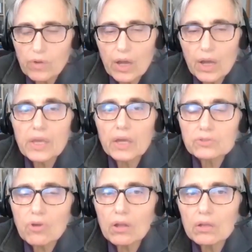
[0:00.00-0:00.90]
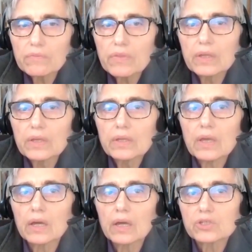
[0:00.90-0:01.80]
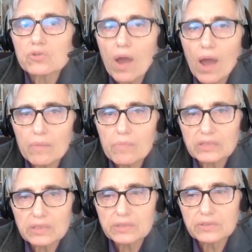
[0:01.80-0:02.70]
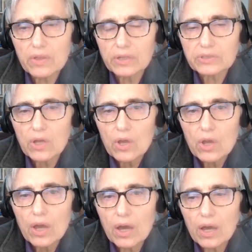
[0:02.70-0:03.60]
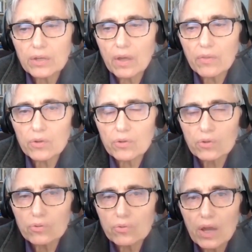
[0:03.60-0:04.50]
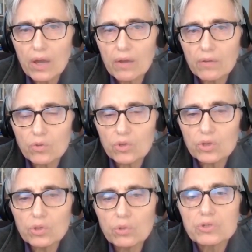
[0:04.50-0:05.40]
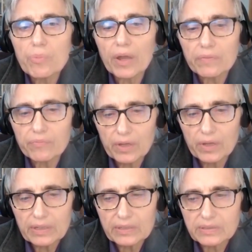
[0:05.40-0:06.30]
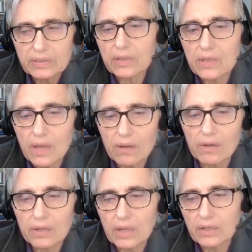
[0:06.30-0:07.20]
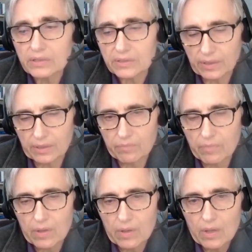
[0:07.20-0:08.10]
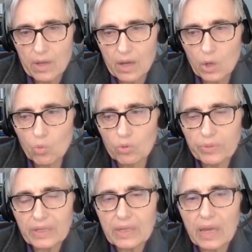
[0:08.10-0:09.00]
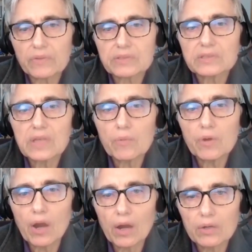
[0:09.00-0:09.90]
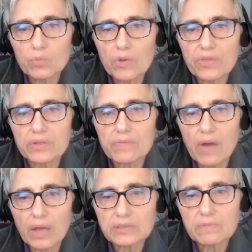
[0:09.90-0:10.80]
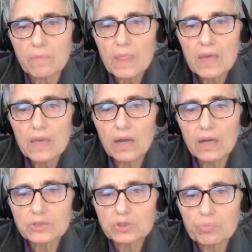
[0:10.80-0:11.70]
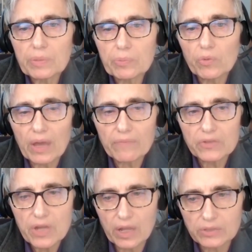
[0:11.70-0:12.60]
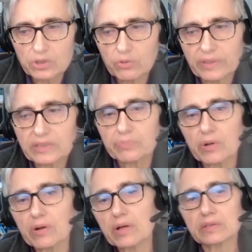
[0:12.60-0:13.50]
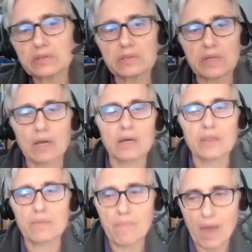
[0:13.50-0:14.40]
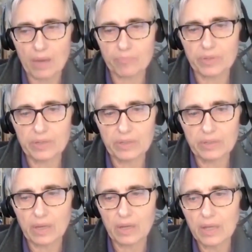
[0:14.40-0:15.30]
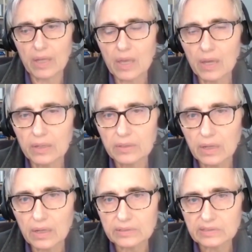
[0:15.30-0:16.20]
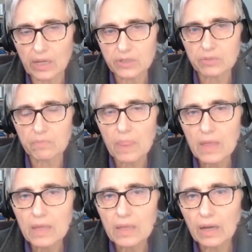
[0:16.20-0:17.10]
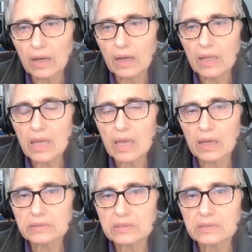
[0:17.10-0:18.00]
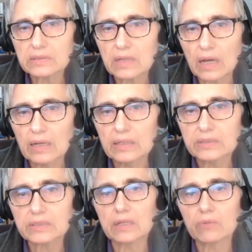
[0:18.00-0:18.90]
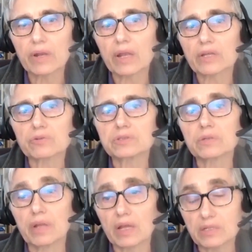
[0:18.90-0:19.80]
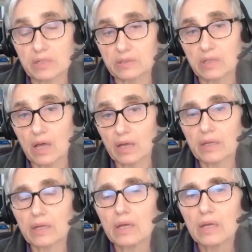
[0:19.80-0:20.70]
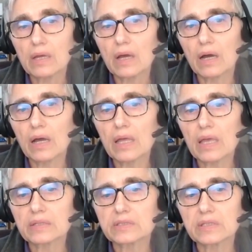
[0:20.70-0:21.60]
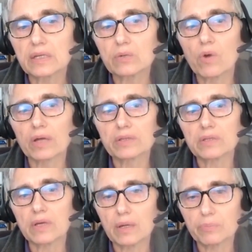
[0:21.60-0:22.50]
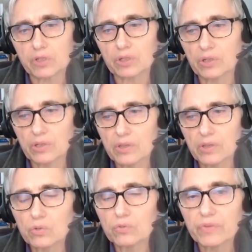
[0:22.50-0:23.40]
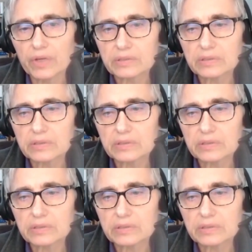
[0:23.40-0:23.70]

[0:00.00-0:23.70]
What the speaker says: again, to all of the tribe that's listening to this, another huge benefit is Garrett and his team will be at the seminar with the device. And so people will have the chance to experience the mapping and a session and see what electrical stimulation is like and see what particularly the new fit